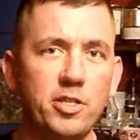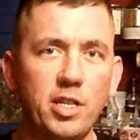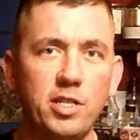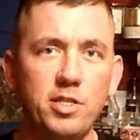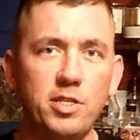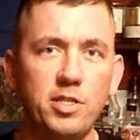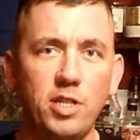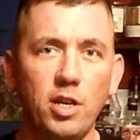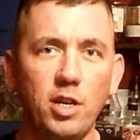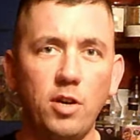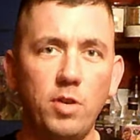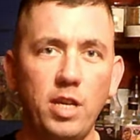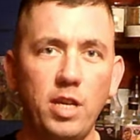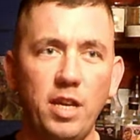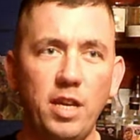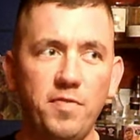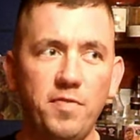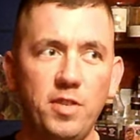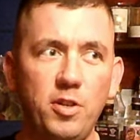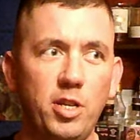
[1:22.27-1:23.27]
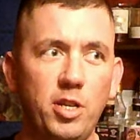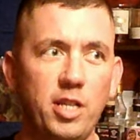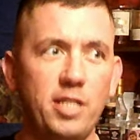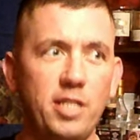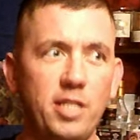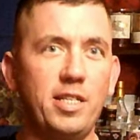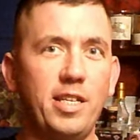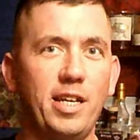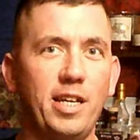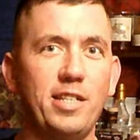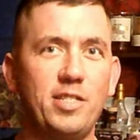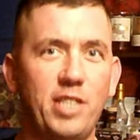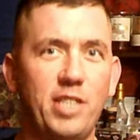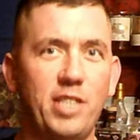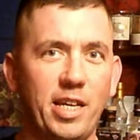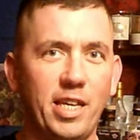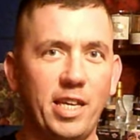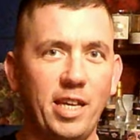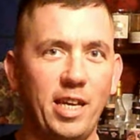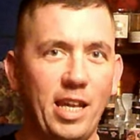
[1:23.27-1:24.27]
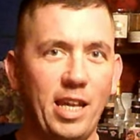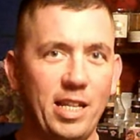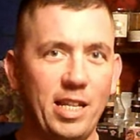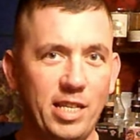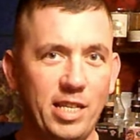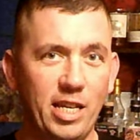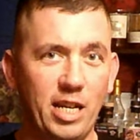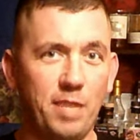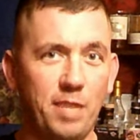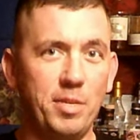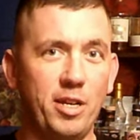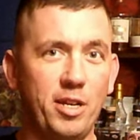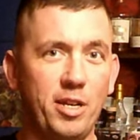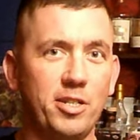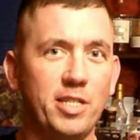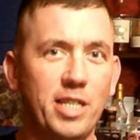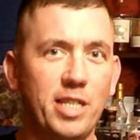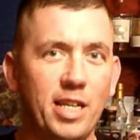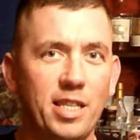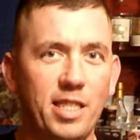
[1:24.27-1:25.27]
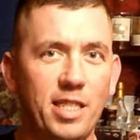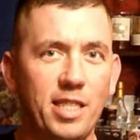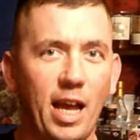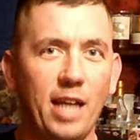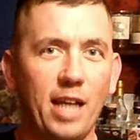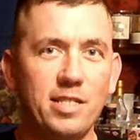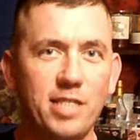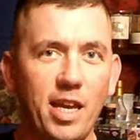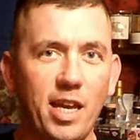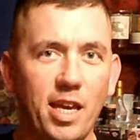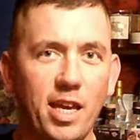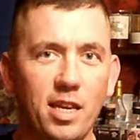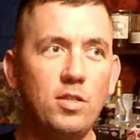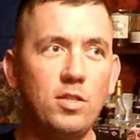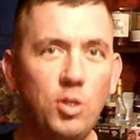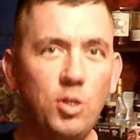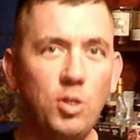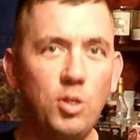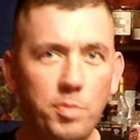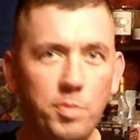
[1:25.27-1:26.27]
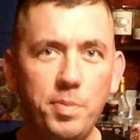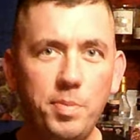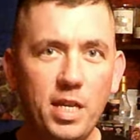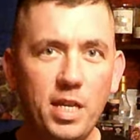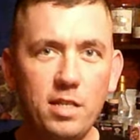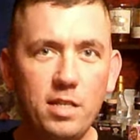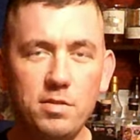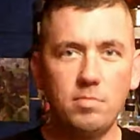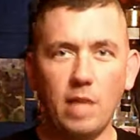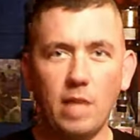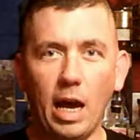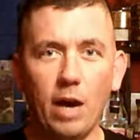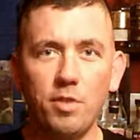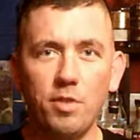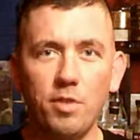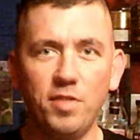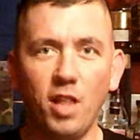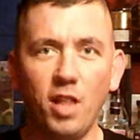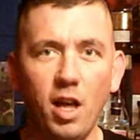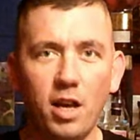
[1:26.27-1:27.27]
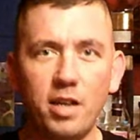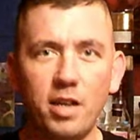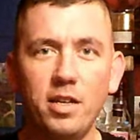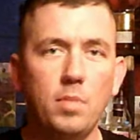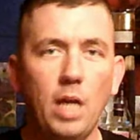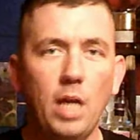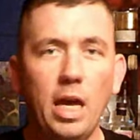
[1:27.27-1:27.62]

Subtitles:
and so if you didn't get a ticket and get up there and get it that day, you would be out of luck.